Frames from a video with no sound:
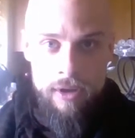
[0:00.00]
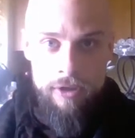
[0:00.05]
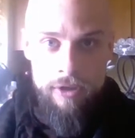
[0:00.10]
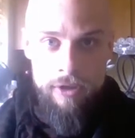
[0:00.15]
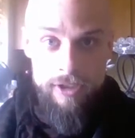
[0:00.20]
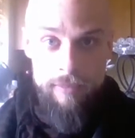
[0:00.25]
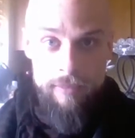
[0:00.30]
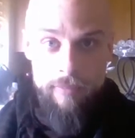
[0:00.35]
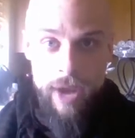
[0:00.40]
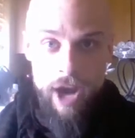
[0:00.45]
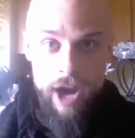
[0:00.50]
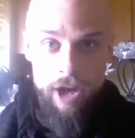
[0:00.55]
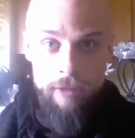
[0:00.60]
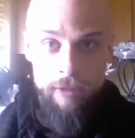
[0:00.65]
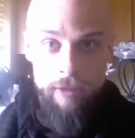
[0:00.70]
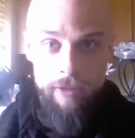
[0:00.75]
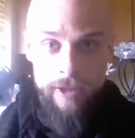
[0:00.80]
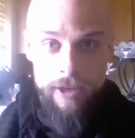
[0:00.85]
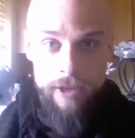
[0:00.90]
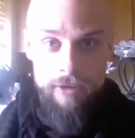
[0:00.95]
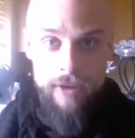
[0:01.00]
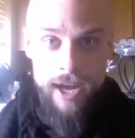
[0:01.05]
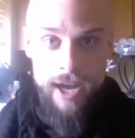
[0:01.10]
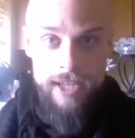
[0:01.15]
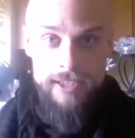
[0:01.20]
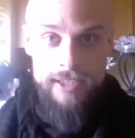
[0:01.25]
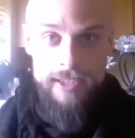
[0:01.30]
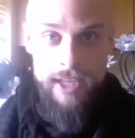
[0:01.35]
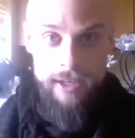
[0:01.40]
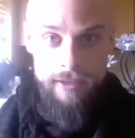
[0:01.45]
There's a parable that
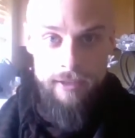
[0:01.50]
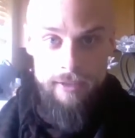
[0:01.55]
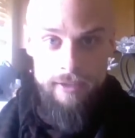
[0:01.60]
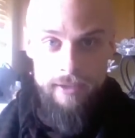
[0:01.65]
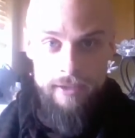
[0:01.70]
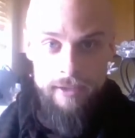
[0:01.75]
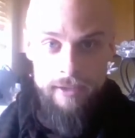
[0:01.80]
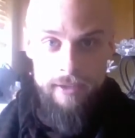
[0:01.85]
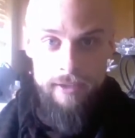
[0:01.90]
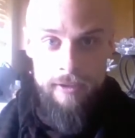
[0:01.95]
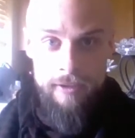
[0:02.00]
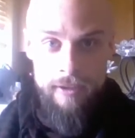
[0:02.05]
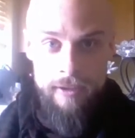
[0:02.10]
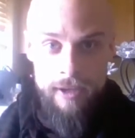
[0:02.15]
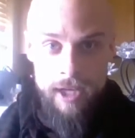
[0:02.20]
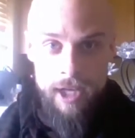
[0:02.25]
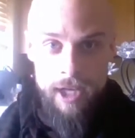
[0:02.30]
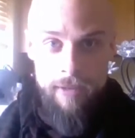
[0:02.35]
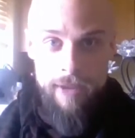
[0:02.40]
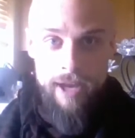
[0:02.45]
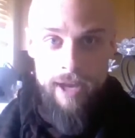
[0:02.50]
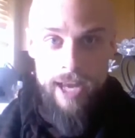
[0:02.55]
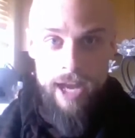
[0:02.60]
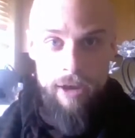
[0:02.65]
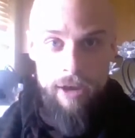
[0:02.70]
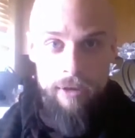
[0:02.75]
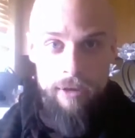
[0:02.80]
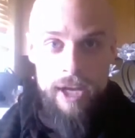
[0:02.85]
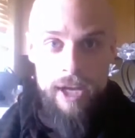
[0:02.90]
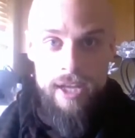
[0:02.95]
Christ tells about
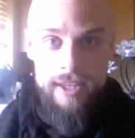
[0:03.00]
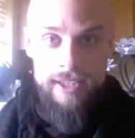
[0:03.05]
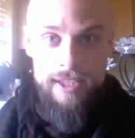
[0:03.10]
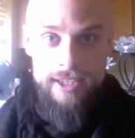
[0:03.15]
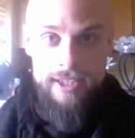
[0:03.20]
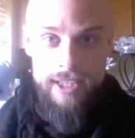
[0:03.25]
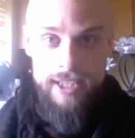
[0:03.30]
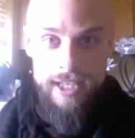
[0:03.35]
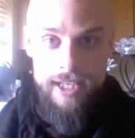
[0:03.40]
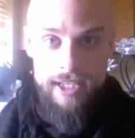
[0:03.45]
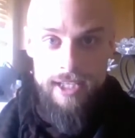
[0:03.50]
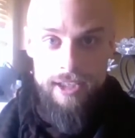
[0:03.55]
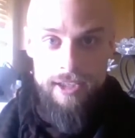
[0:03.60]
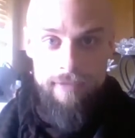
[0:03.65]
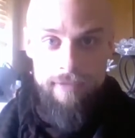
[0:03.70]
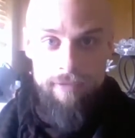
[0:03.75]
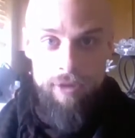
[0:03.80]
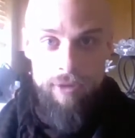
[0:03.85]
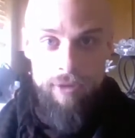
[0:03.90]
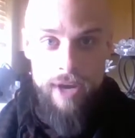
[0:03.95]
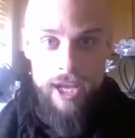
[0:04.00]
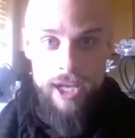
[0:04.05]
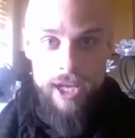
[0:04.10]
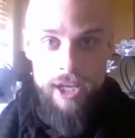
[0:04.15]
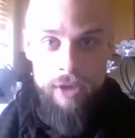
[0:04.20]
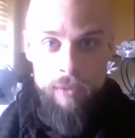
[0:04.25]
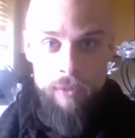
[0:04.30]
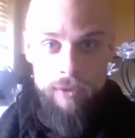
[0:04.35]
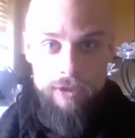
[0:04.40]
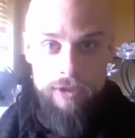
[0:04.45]
how the seeds of
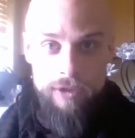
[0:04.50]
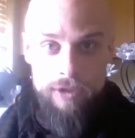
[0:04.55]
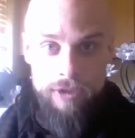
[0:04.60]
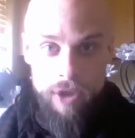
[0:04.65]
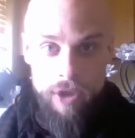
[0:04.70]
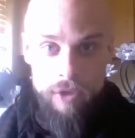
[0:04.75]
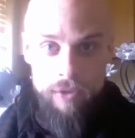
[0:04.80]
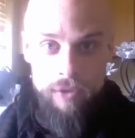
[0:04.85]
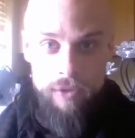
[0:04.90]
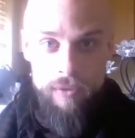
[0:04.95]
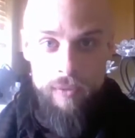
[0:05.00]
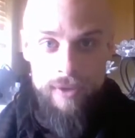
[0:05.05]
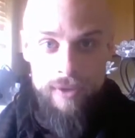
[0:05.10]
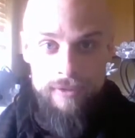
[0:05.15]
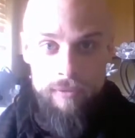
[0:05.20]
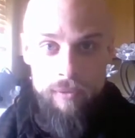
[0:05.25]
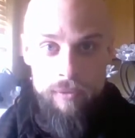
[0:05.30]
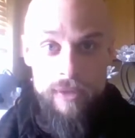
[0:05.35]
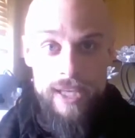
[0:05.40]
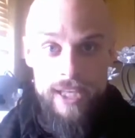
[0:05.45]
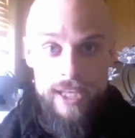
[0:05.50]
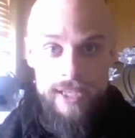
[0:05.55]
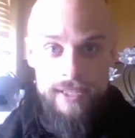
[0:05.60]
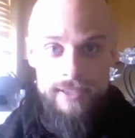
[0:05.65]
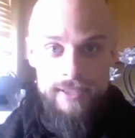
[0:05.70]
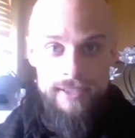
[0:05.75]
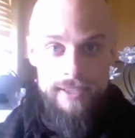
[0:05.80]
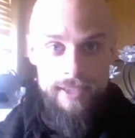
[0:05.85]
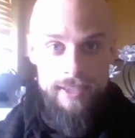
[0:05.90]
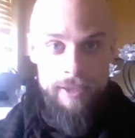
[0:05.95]
grain were sown with
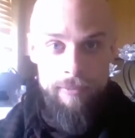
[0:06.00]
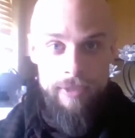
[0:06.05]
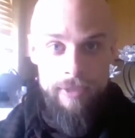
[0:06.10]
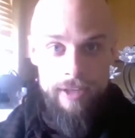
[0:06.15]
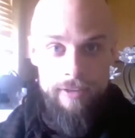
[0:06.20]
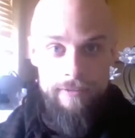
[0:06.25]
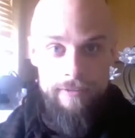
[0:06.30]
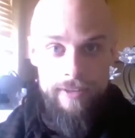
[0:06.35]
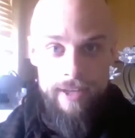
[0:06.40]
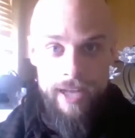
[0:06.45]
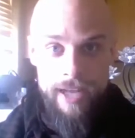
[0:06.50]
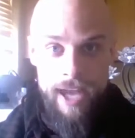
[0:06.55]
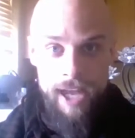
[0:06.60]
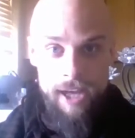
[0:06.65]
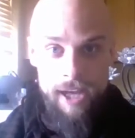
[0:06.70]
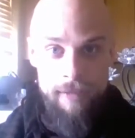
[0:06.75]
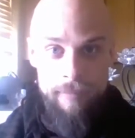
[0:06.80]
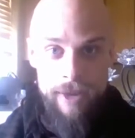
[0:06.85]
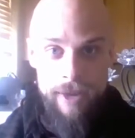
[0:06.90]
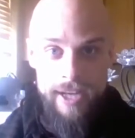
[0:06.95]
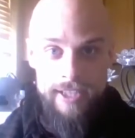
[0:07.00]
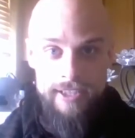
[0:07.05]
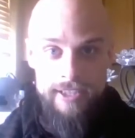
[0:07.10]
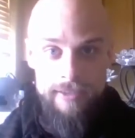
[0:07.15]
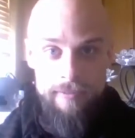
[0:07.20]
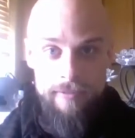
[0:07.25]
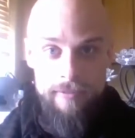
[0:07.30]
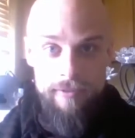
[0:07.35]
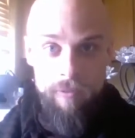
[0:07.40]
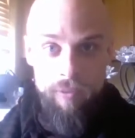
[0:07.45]
weeds in the middle of the night by
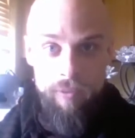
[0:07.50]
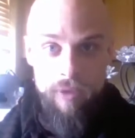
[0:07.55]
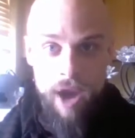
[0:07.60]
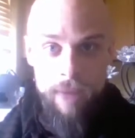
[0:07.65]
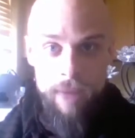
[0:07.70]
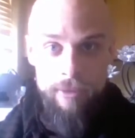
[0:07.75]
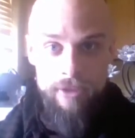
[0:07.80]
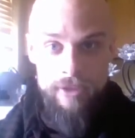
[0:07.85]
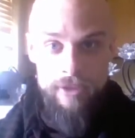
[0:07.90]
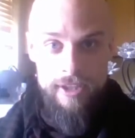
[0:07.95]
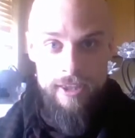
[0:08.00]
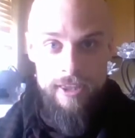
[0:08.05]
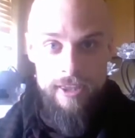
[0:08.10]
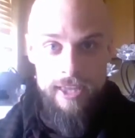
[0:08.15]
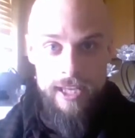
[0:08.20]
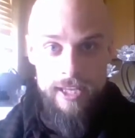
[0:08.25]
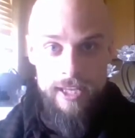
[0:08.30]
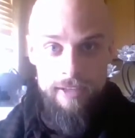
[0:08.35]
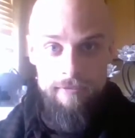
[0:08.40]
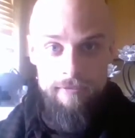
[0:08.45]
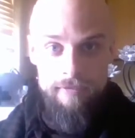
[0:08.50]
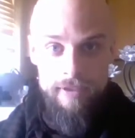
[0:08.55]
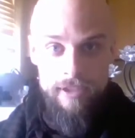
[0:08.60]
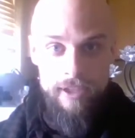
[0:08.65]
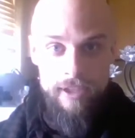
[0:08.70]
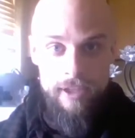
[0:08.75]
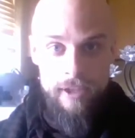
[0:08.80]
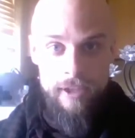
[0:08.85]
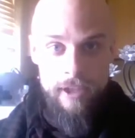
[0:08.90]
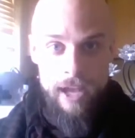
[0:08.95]
some robbers and thieves.
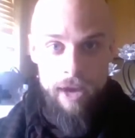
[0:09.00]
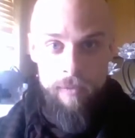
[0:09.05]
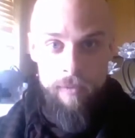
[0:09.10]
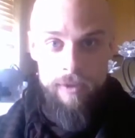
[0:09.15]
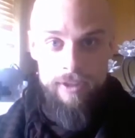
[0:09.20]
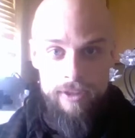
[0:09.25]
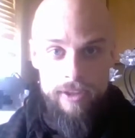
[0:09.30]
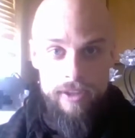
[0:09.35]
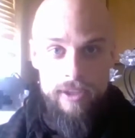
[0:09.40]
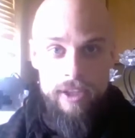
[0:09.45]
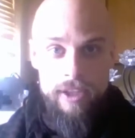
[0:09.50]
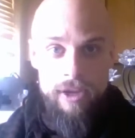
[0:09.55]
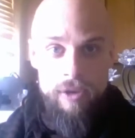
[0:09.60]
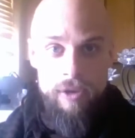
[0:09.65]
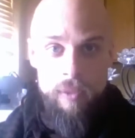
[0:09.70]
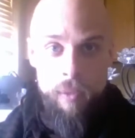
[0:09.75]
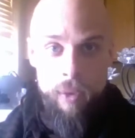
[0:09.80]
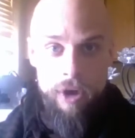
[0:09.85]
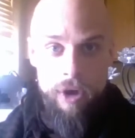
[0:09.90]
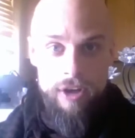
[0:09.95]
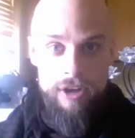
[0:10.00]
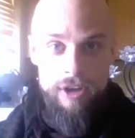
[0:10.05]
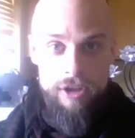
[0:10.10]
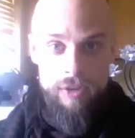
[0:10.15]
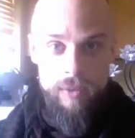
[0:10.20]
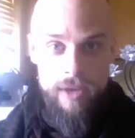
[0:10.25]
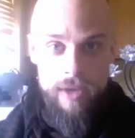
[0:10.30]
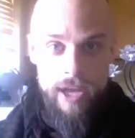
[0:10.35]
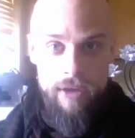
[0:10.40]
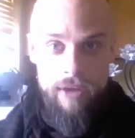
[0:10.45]
And the workers
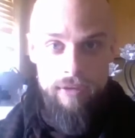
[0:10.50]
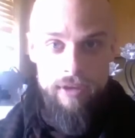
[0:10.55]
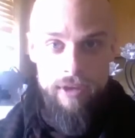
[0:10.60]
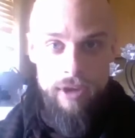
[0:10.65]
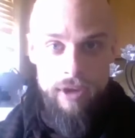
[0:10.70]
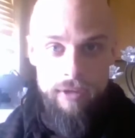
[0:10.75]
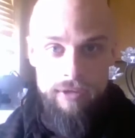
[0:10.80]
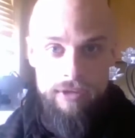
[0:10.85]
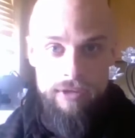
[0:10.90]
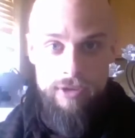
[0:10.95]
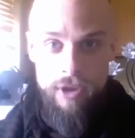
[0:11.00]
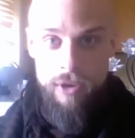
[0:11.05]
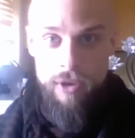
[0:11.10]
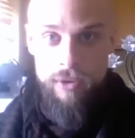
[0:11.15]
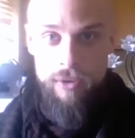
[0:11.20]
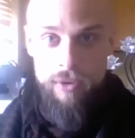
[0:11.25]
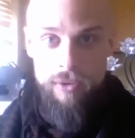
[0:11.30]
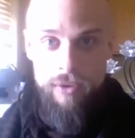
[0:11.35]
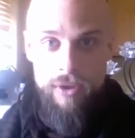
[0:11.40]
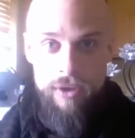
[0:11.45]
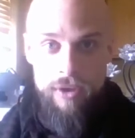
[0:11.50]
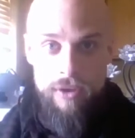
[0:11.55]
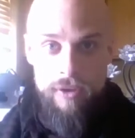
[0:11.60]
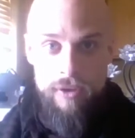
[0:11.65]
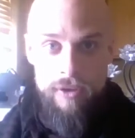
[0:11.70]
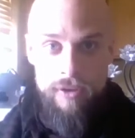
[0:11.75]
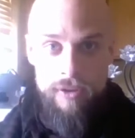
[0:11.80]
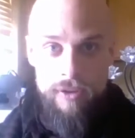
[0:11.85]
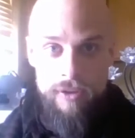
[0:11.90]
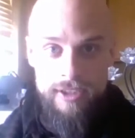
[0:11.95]
went out to go sow
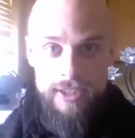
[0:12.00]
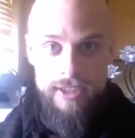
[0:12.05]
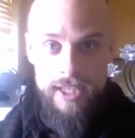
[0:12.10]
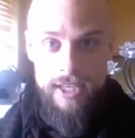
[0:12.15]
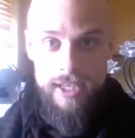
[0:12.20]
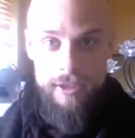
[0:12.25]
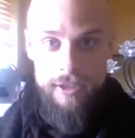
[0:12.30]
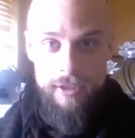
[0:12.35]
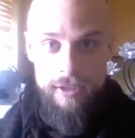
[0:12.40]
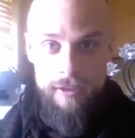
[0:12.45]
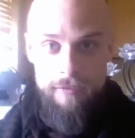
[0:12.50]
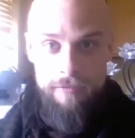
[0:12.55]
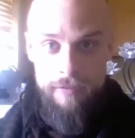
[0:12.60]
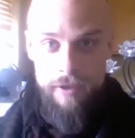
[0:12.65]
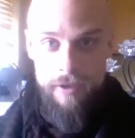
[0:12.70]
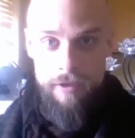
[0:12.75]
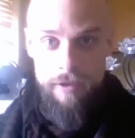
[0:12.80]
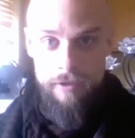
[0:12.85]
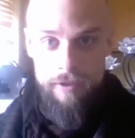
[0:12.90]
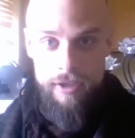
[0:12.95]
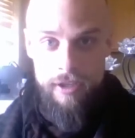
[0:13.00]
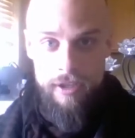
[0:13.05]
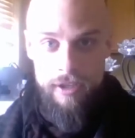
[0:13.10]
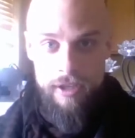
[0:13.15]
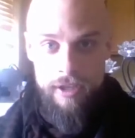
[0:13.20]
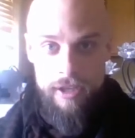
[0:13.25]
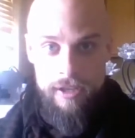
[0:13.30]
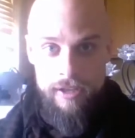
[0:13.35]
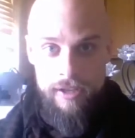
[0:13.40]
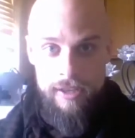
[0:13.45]
the seeds in the field,
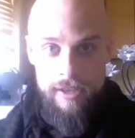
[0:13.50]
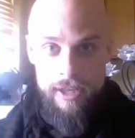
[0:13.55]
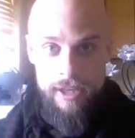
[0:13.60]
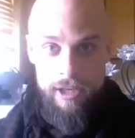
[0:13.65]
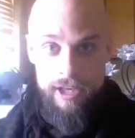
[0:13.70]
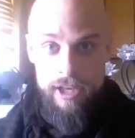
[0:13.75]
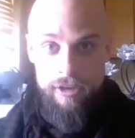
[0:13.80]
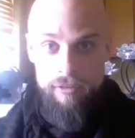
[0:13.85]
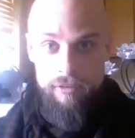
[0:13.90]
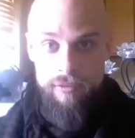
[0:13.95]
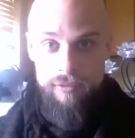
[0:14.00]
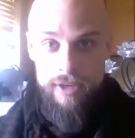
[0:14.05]
they didn't